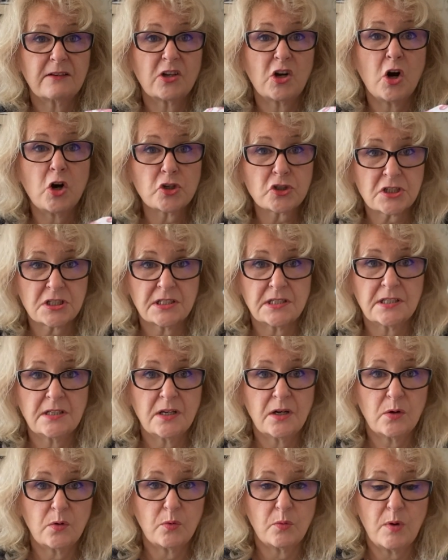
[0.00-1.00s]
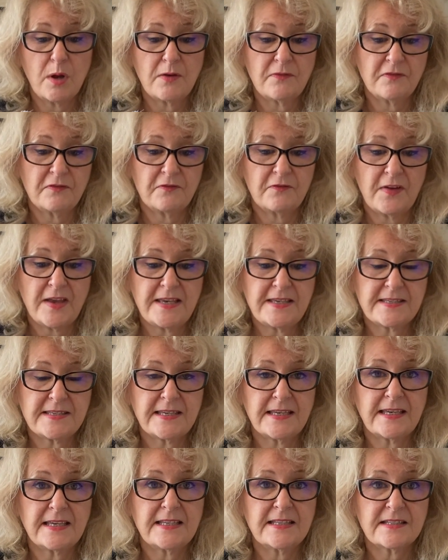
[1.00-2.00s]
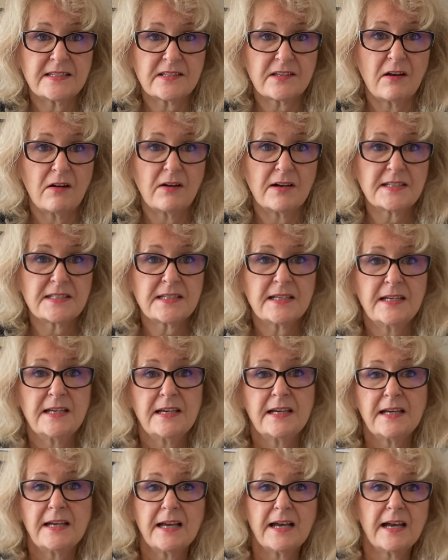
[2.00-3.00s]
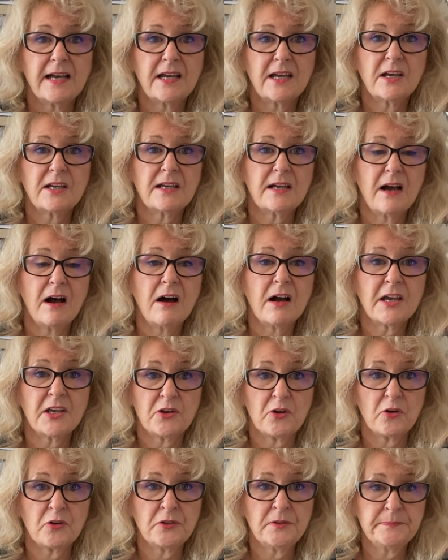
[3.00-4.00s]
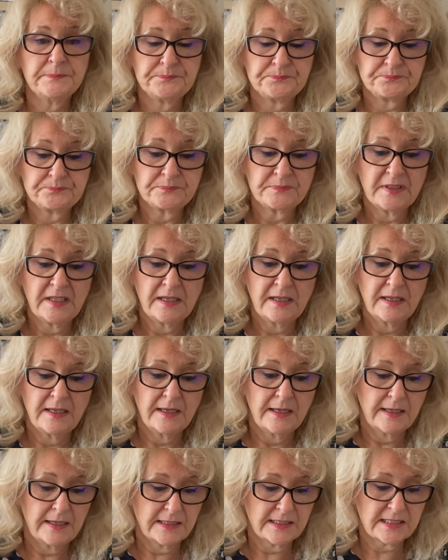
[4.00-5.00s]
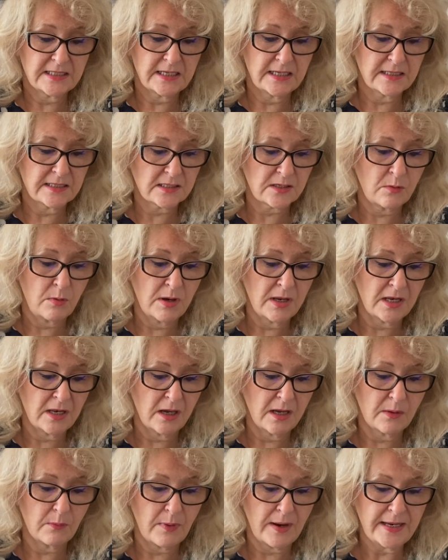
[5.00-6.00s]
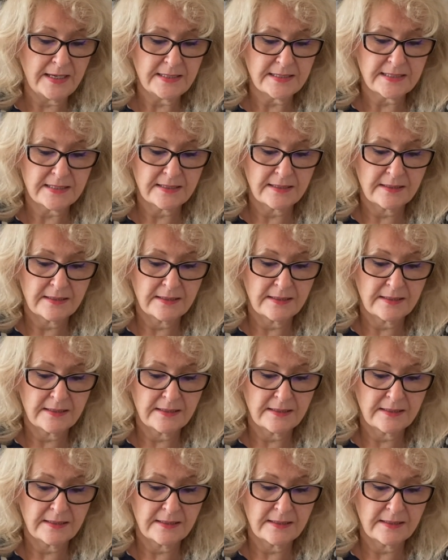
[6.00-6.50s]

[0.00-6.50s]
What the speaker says: cotton woven facing inside, iron on. It's quite lightweight.